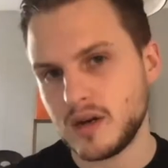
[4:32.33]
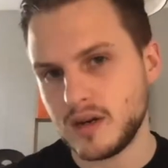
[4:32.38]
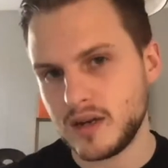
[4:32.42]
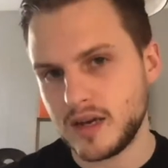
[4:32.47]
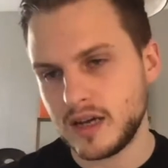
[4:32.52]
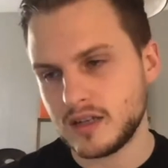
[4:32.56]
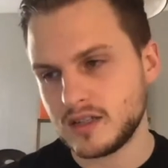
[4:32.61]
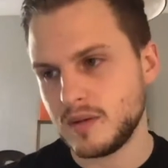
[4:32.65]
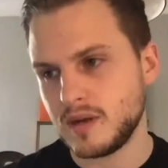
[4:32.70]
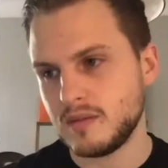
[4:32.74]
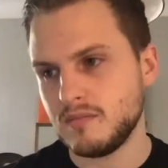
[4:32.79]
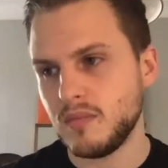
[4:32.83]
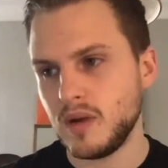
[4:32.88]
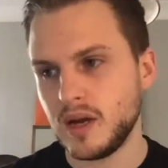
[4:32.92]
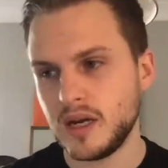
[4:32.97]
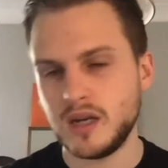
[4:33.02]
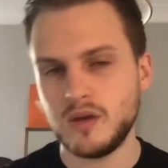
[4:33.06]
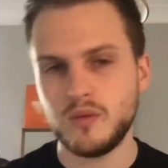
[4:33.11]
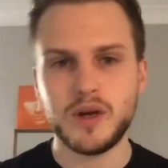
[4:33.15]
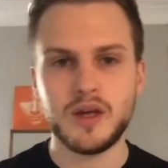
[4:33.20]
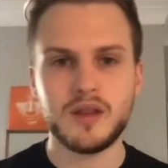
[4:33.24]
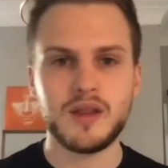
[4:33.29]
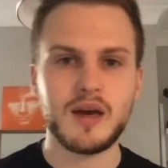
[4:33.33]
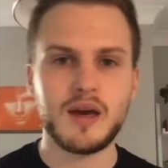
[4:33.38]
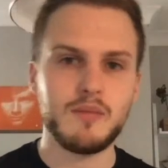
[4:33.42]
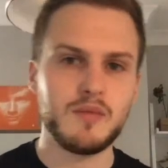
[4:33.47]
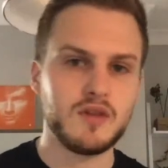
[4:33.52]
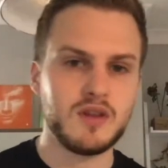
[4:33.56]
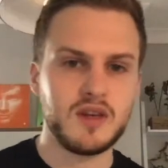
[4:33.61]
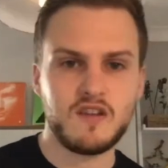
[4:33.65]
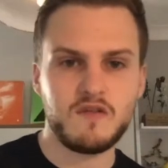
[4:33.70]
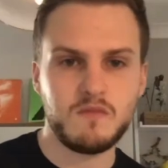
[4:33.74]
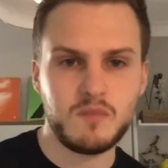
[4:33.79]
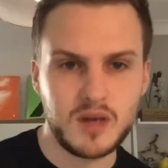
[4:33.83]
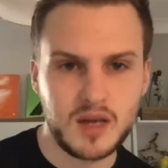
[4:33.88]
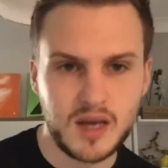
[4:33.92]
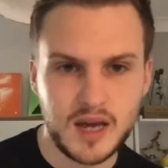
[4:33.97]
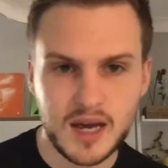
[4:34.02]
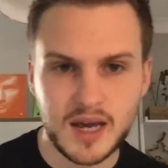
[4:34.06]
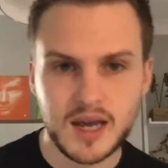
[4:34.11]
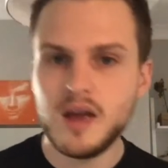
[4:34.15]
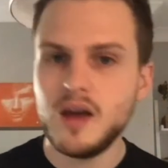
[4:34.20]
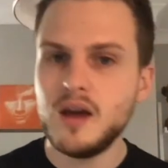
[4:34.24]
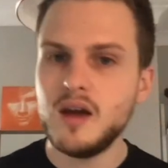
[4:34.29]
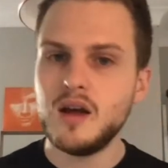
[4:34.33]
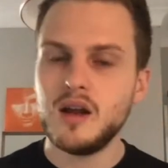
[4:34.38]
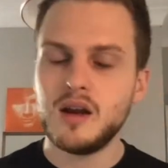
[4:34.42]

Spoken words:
to make money with Amazon FBA.